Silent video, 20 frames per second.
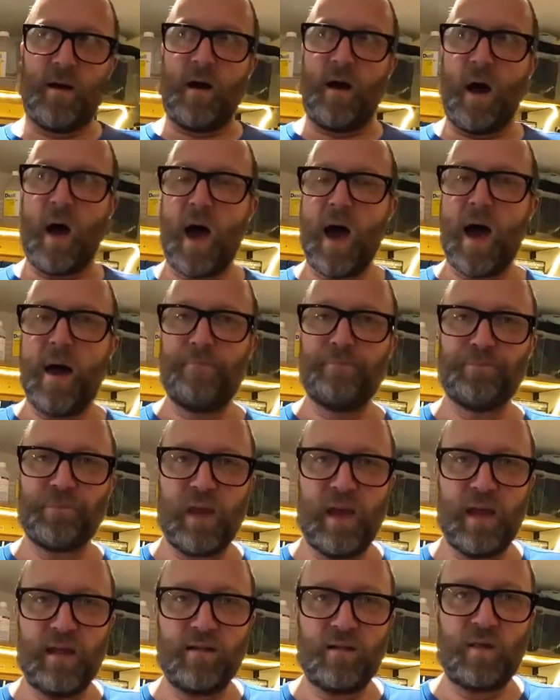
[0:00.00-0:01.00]

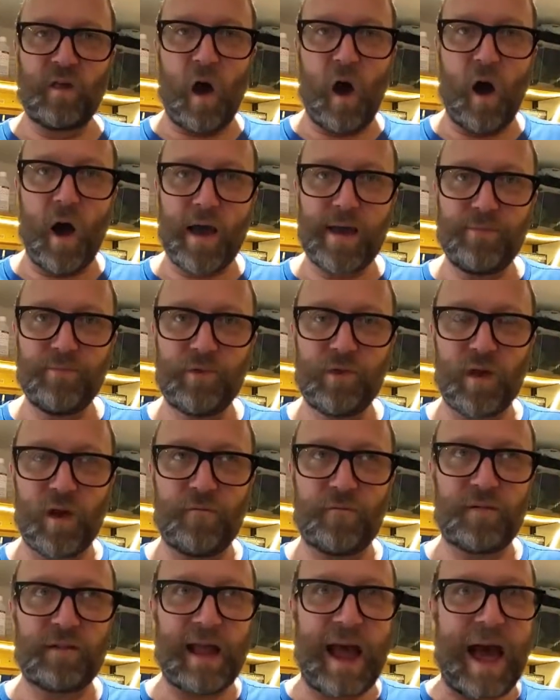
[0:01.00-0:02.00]
in times
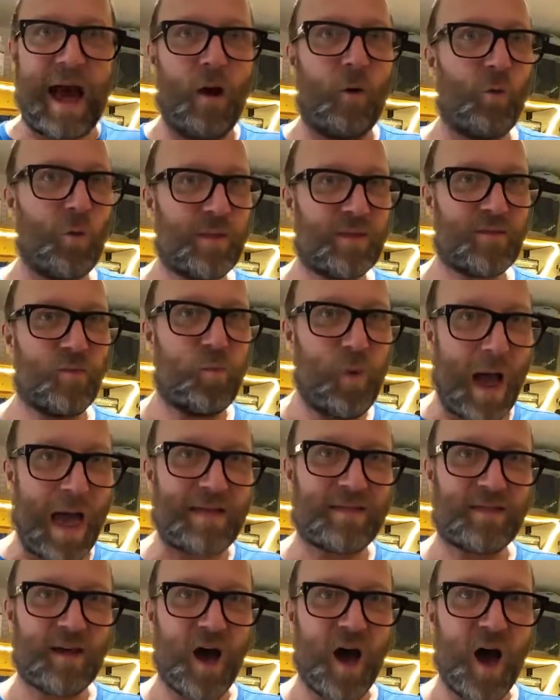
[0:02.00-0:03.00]
of doubt with the
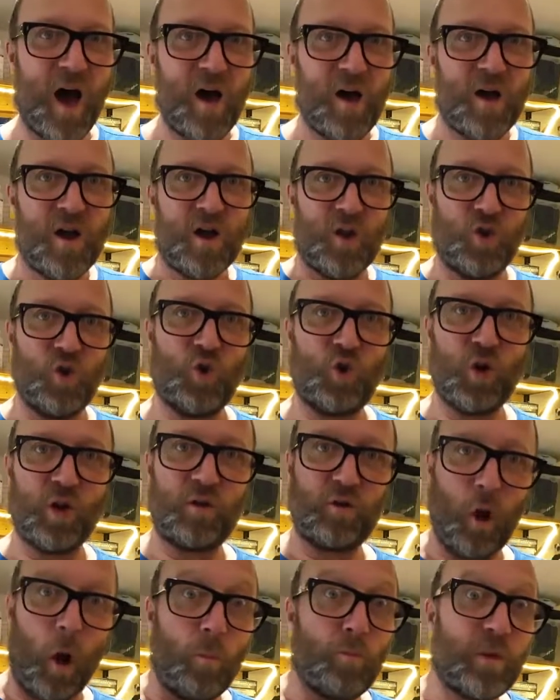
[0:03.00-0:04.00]
weather, you
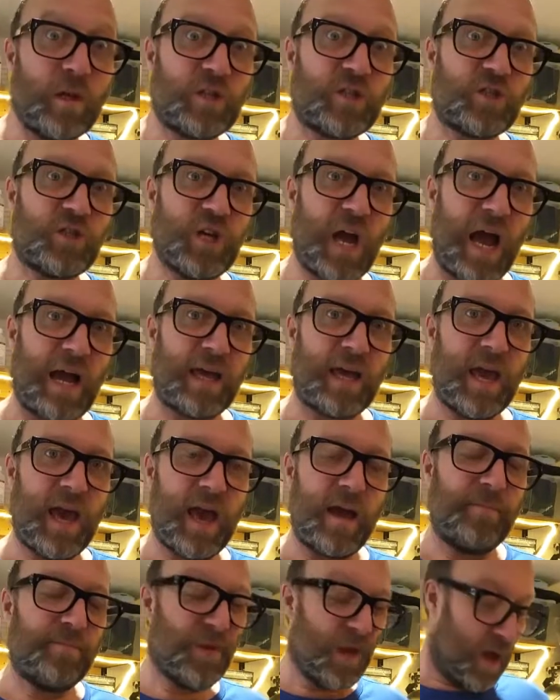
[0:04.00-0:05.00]
could don this
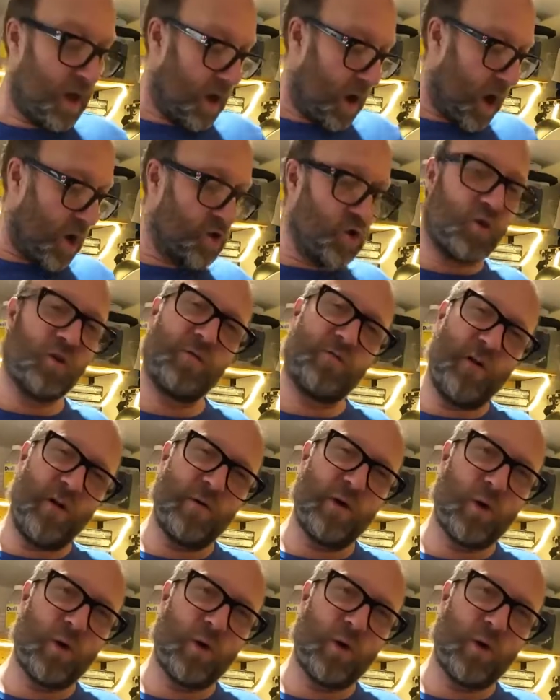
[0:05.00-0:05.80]
jacket and you could very